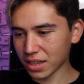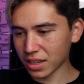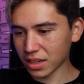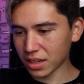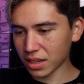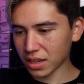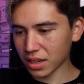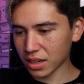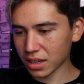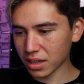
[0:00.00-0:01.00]
They're telling me
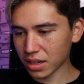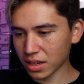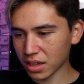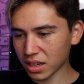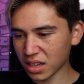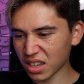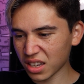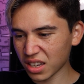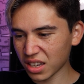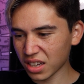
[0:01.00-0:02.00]
to get out. Well,
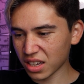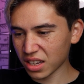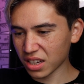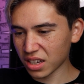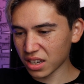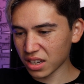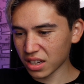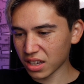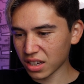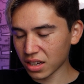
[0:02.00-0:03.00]
why do they
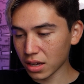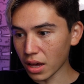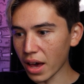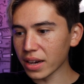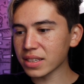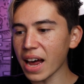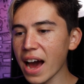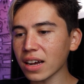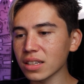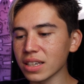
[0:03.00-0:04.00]
have the right to throw
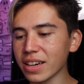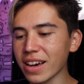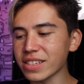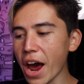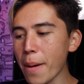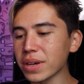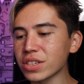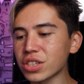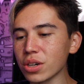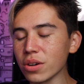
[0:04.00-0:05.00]
Exactly! It's Abby
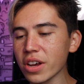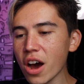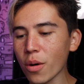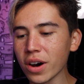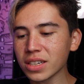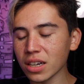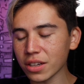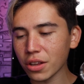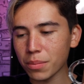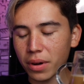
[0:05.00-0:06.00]
Studio! Tell
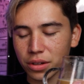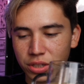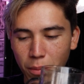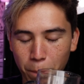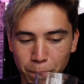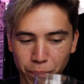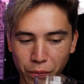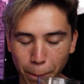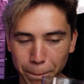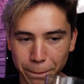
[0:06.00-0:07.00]
the other mothers to
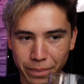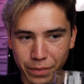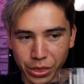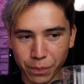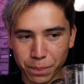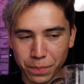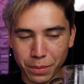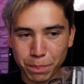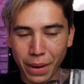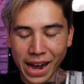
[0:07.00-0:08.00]

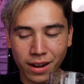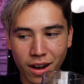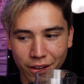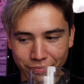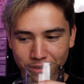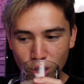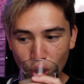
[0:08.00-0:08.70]
back off.